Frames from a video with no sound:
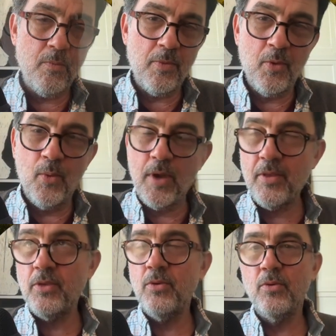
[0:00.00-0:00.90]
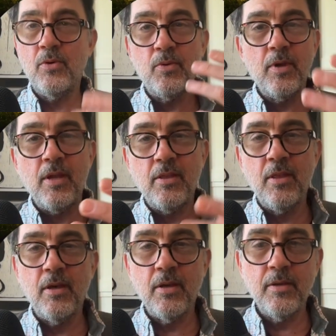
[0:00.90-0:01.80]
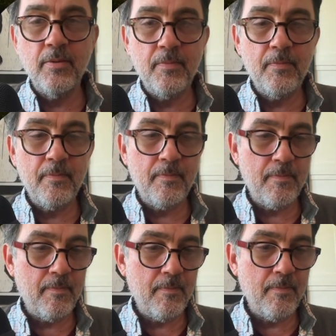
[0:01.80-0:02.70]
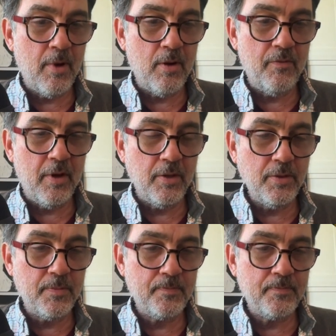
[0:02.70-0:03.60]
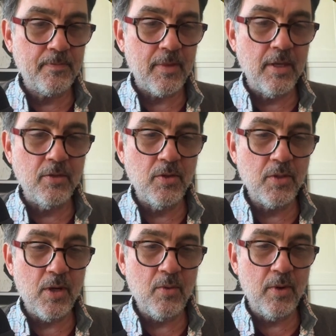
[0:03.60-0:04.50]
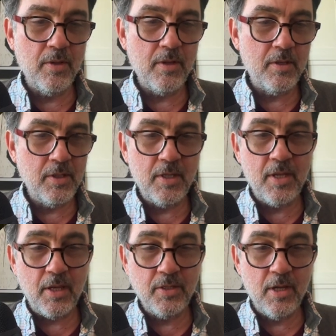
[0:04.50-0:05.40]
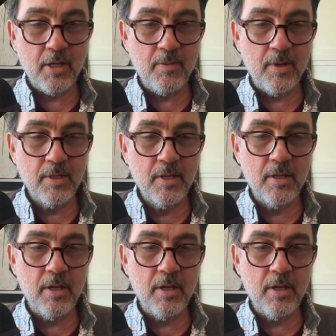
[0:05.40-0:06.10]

The way that you create the model files is you start with just a text document.